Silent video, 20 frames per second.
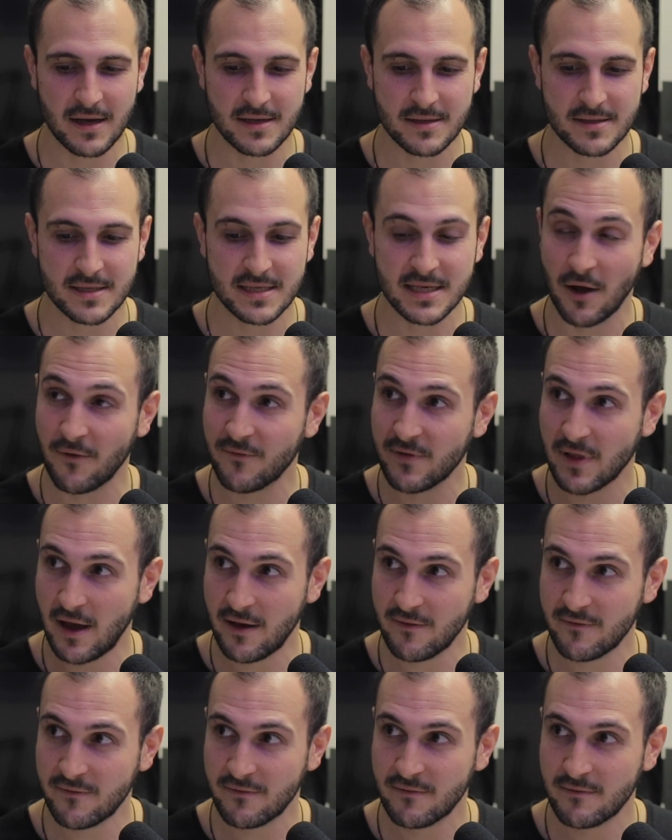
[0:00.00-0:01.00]

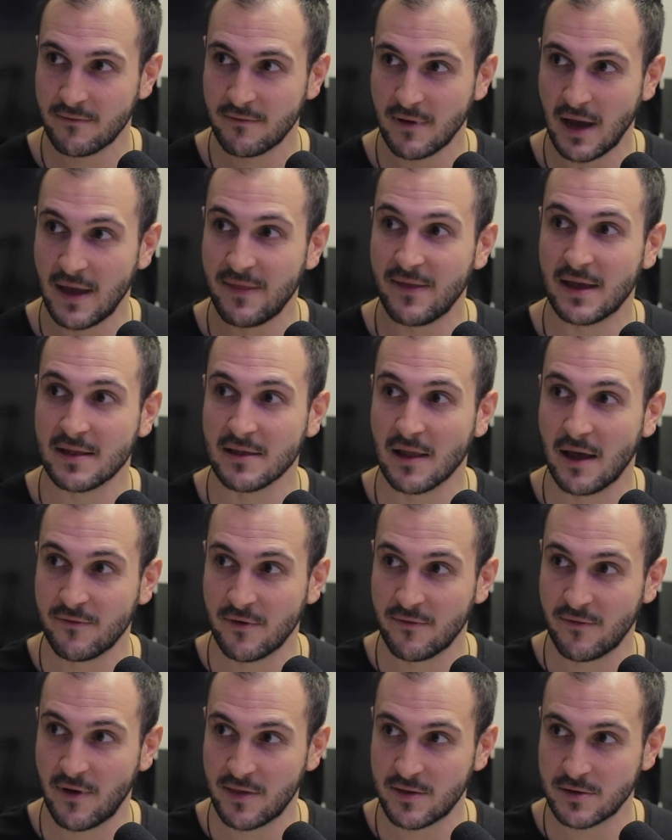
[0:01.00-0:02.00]
self-love and then love
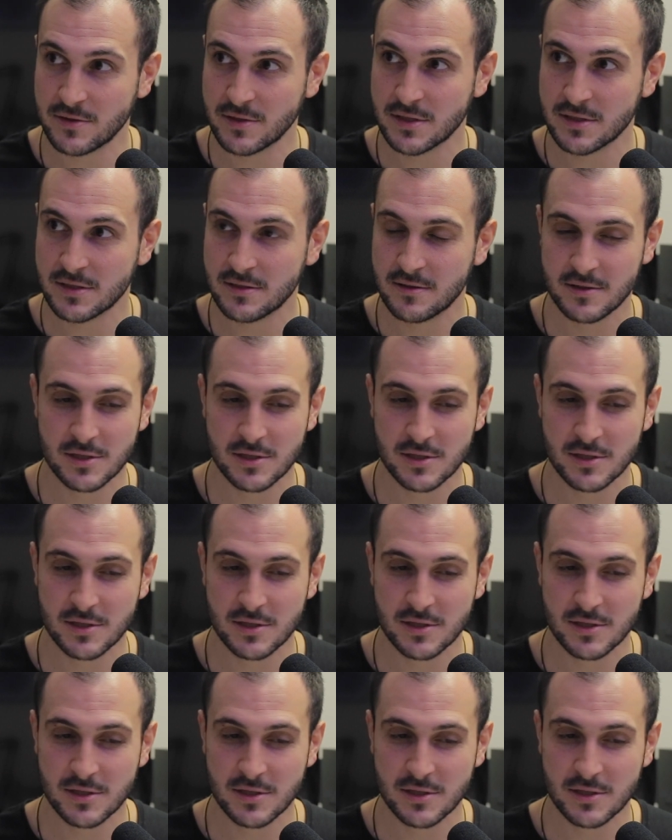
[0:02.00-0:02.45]
of others.